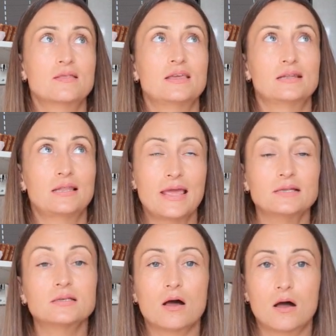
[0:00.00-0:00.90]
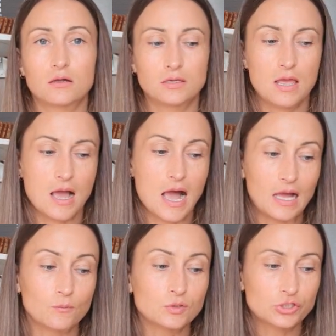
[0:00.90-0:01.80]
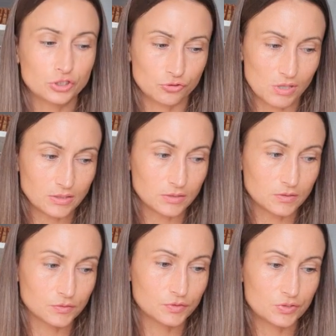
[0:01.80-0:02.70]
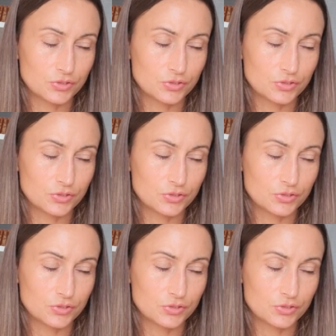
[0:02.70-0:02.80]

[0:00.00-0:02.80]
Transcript: then later on I will struggle